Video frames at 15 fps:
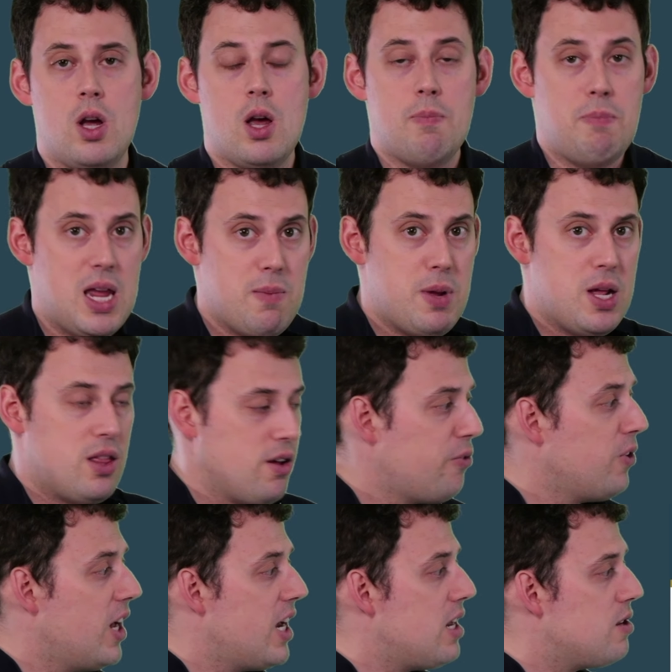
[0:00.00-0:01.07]
Maybe the
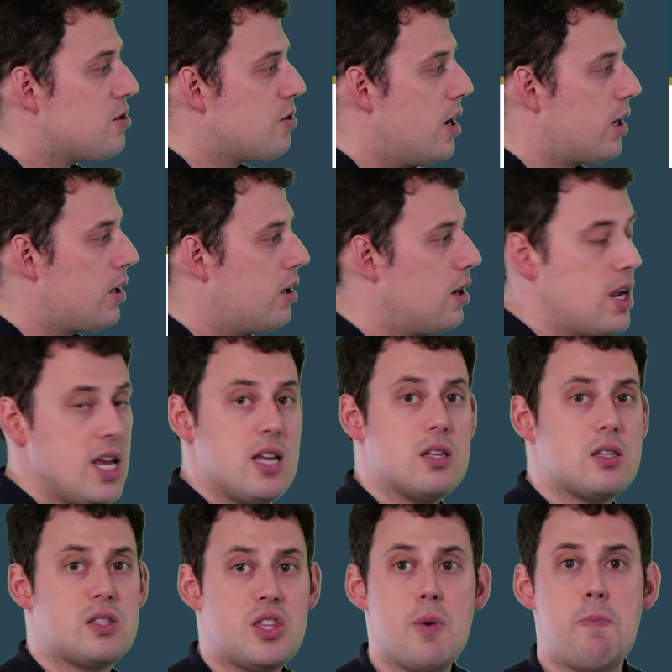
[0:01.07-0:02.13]
flight instructor
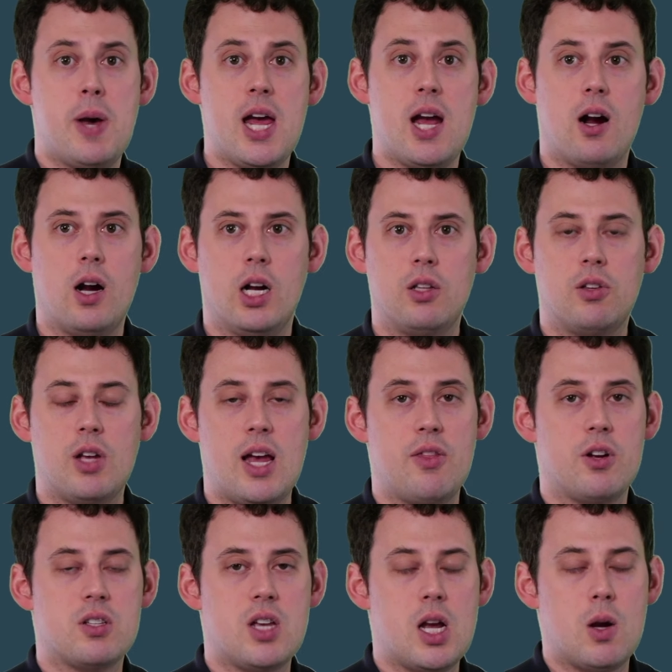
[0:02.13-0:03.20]
is the parrot and
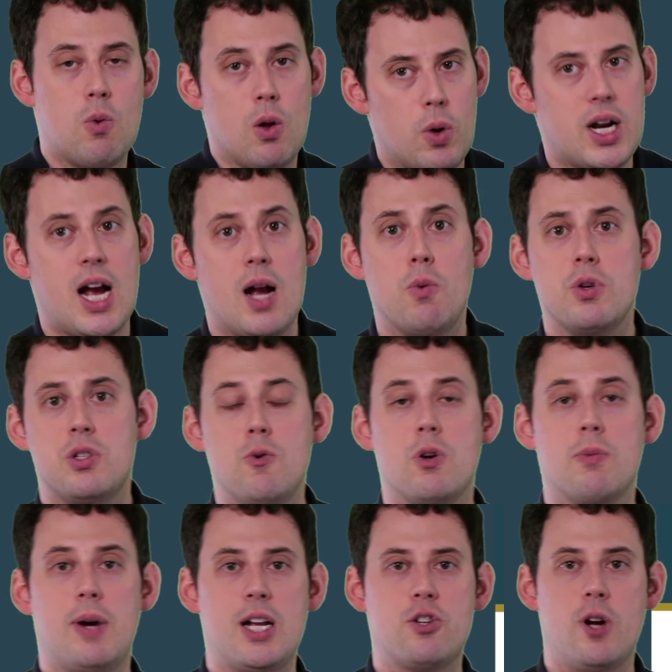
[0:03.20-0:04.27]
they're saying, well, when I was doing
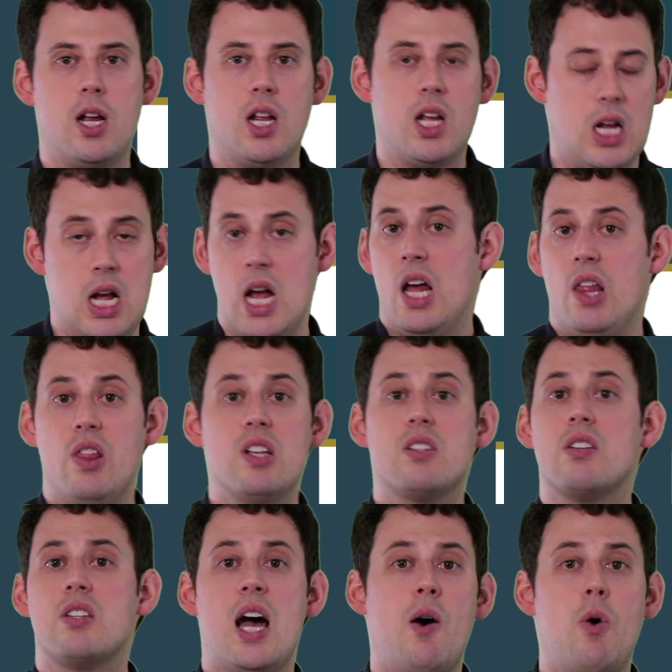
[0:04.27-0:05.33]
my training, this
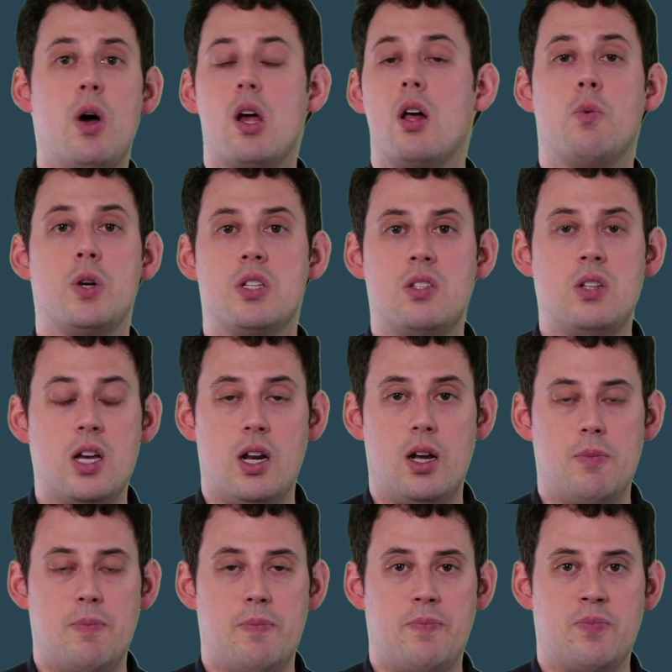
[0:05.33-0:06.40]
is how I always did it.